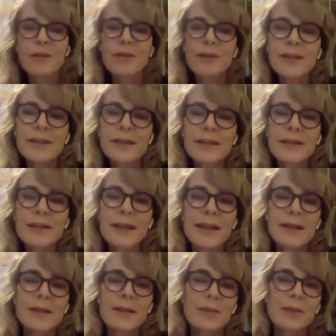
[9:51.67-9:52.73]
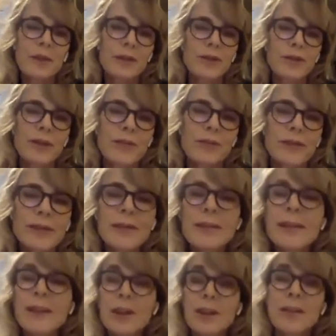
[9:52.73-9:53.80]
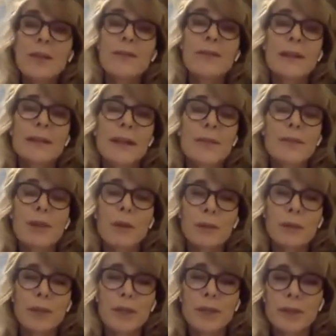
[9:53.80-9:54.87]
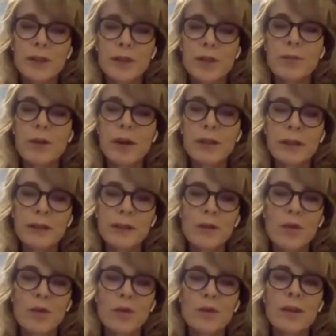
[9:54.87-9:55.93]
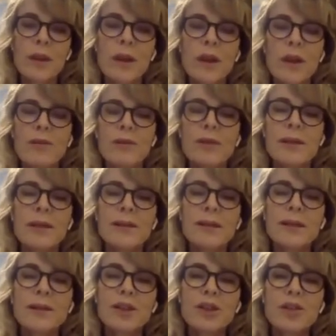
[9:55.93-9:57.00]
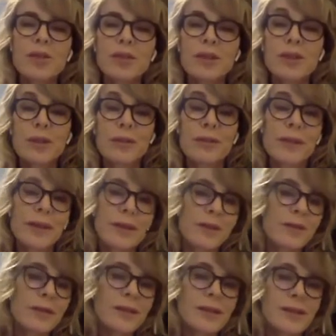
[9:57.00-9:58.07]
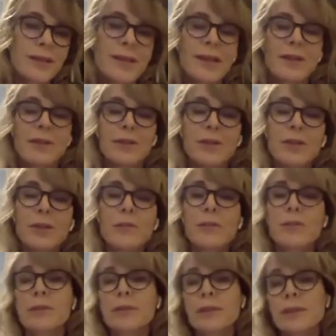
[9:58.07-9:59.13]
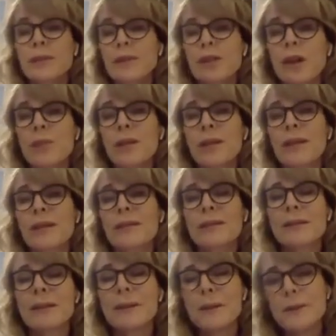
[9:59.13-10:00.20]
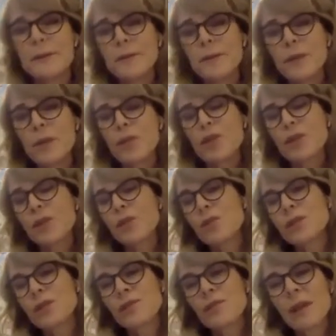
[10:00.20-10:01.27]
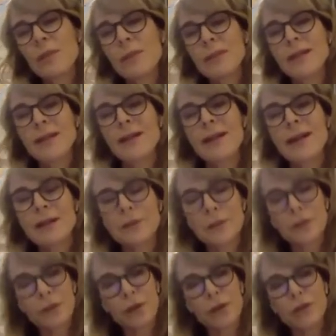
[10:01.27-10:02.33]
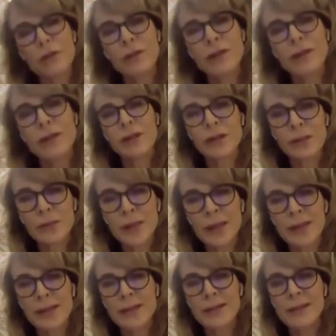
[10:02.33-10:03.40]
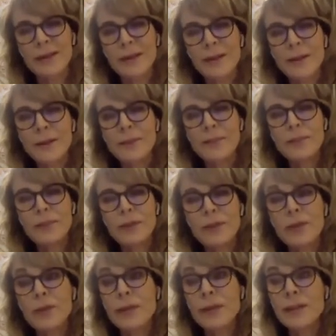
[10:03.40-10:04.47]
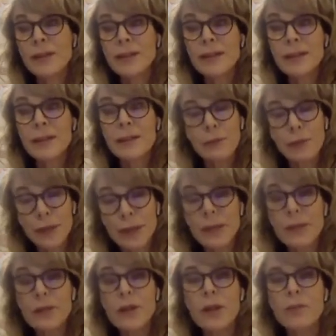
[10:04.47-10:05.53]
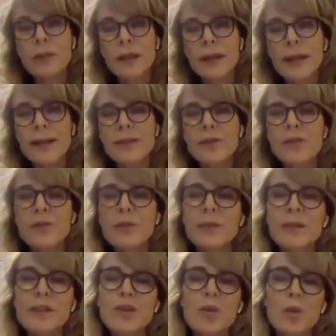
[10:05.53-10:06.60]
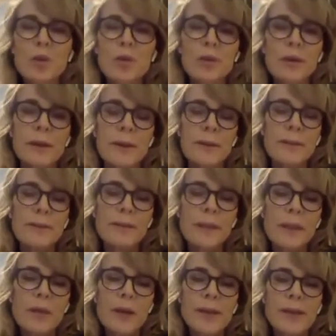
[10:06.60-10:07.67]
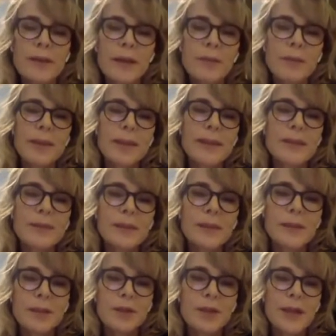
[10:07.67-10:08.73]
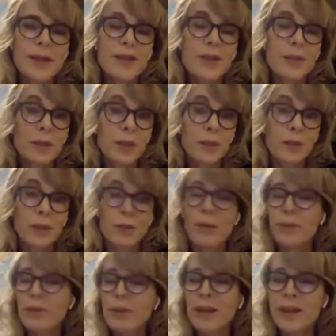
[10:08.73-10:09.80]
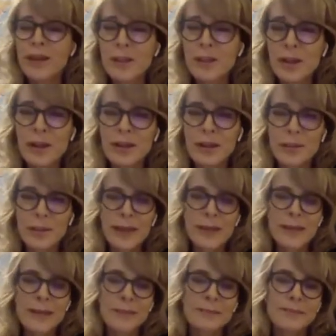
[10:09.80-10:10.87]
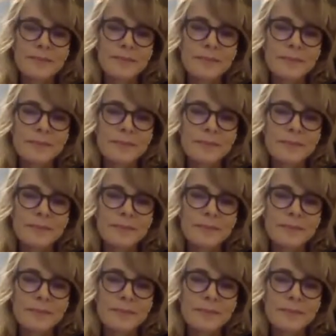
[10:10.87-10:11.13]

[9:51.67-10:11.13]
The Forensic Science Laboratory have recently lost the funding promised to it on passing the laws, resulting in a shortage of necessary D N A consumables and sampling kits. which has caused a rapid decline in the growth database. Convicted offender sampling has also been stalled, whilst our police minister tries to push for a population database.